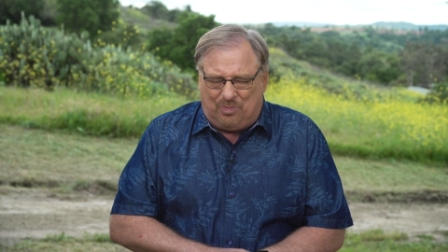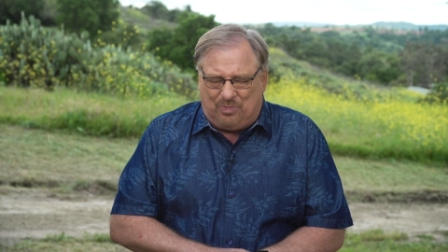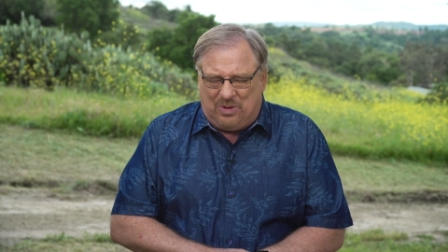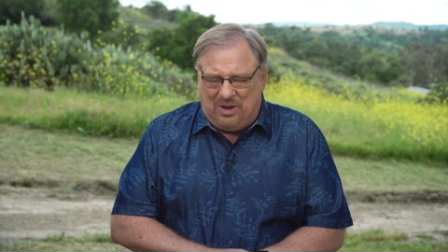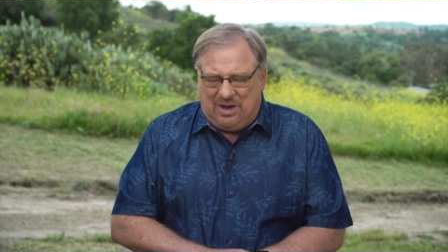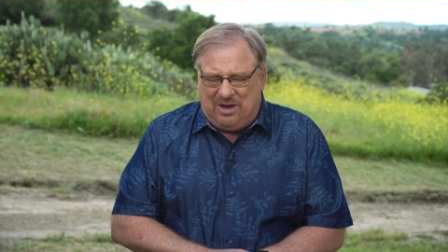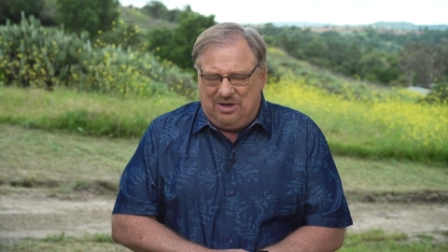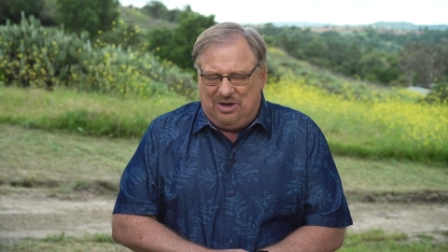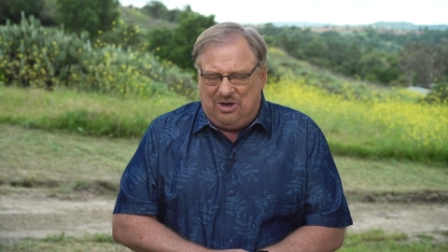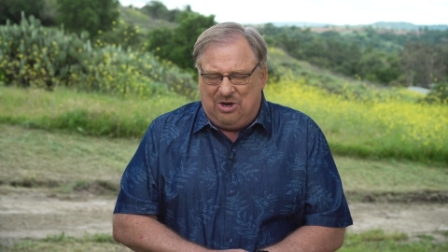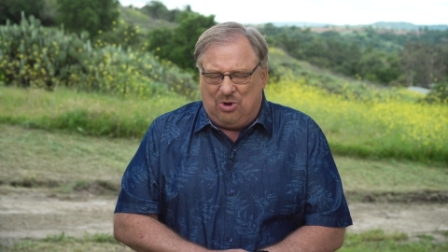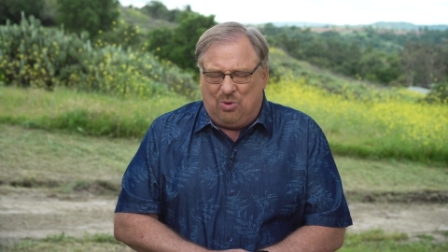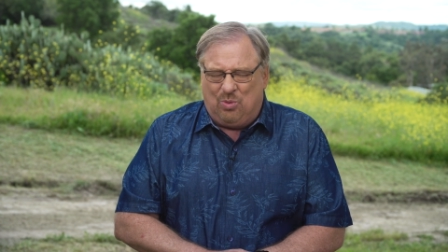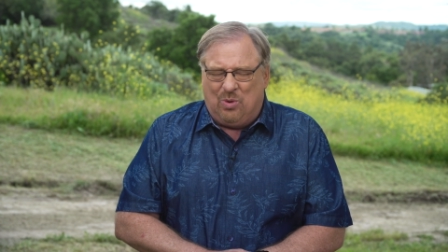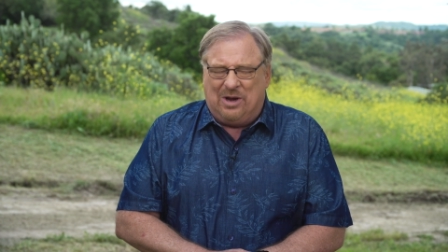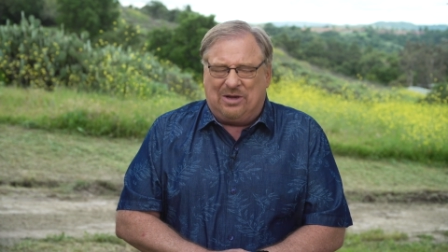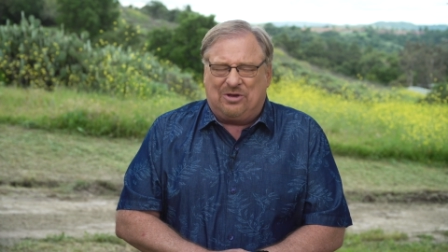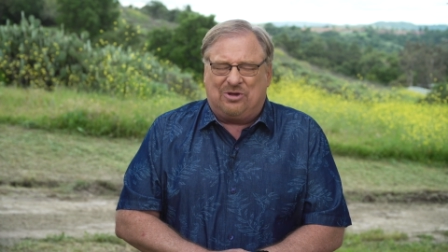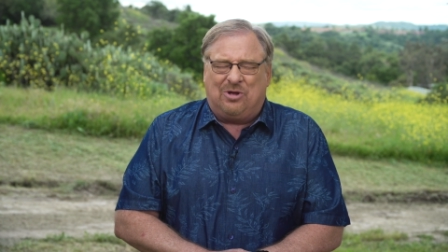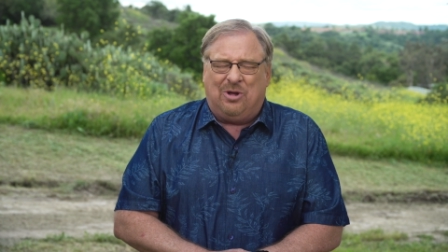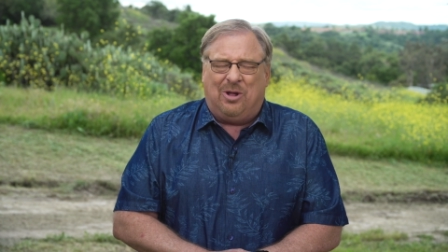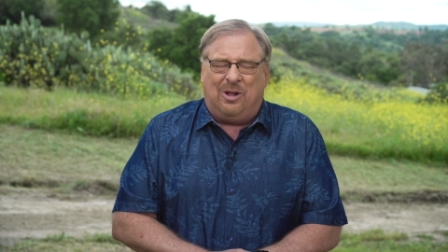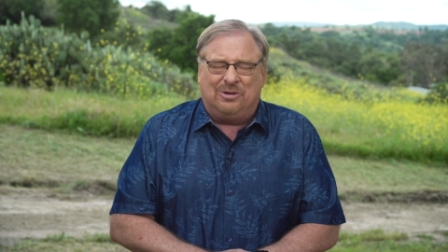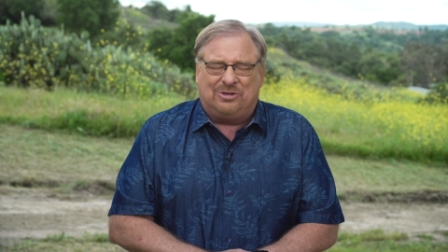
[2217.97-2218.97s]
opinion or
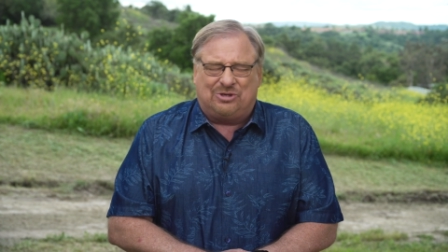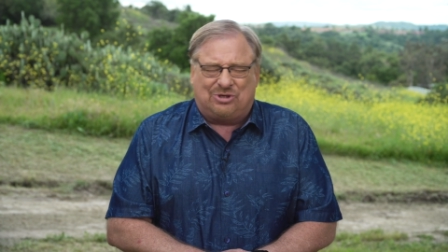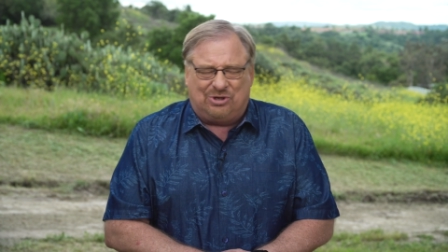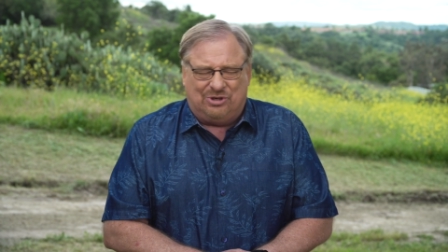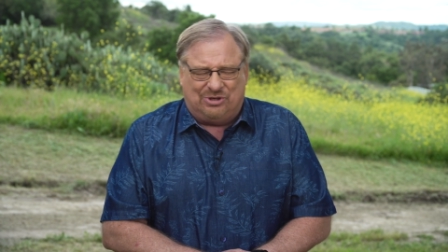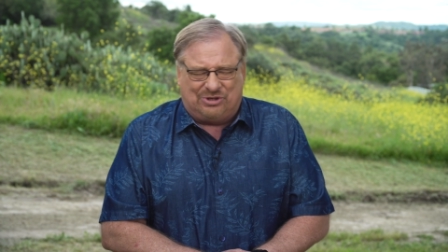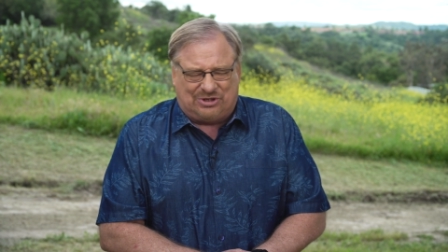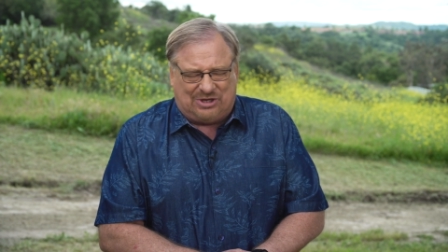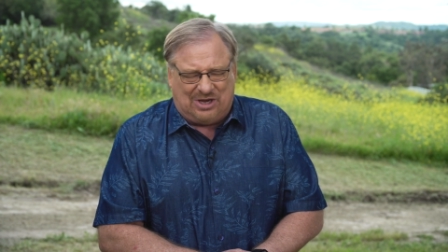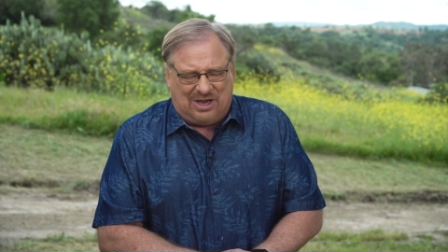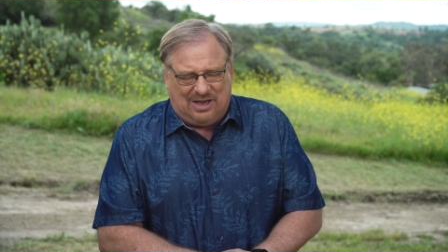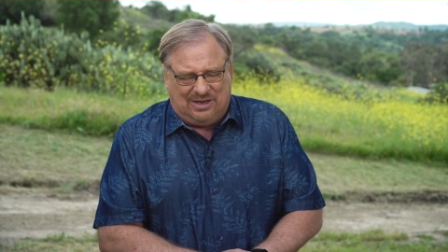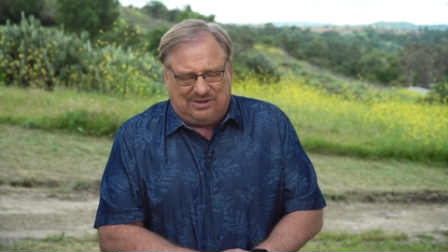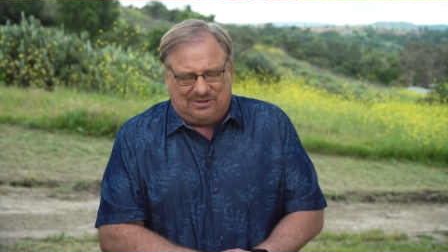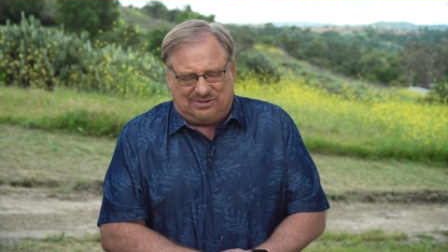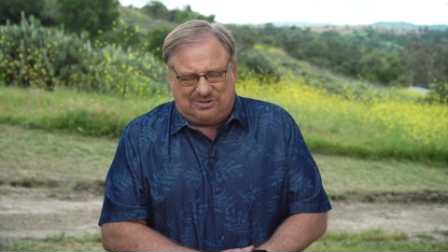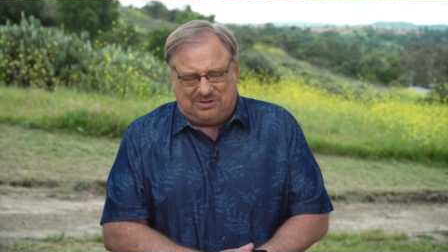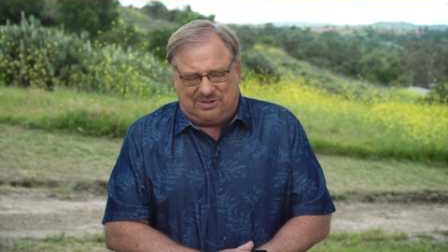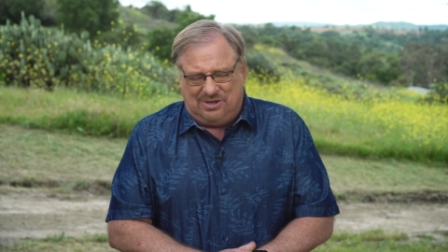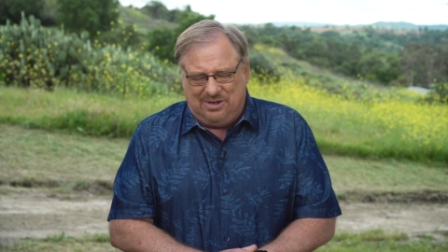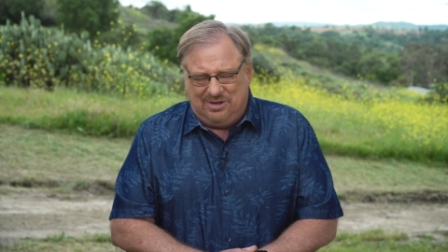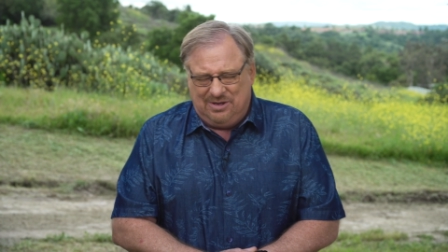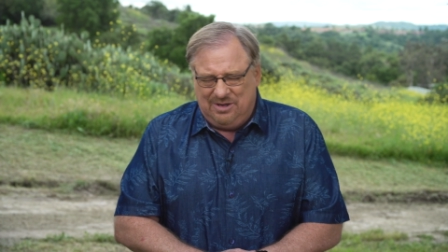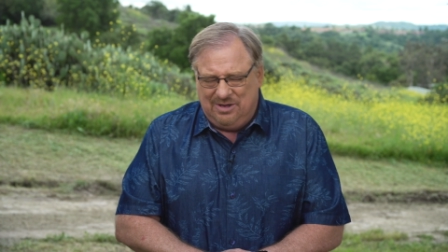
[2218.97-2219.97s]
what culture
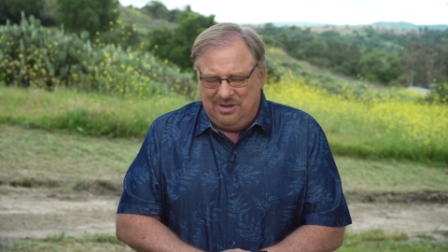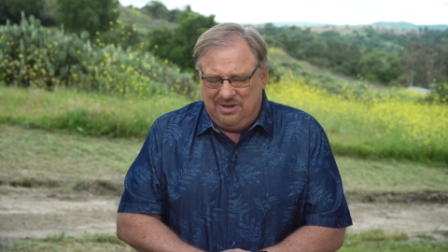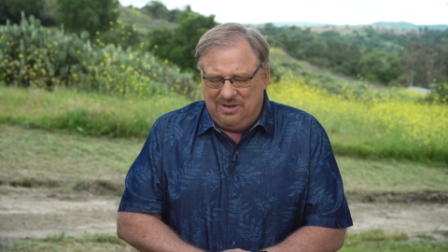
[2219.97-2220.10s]
says.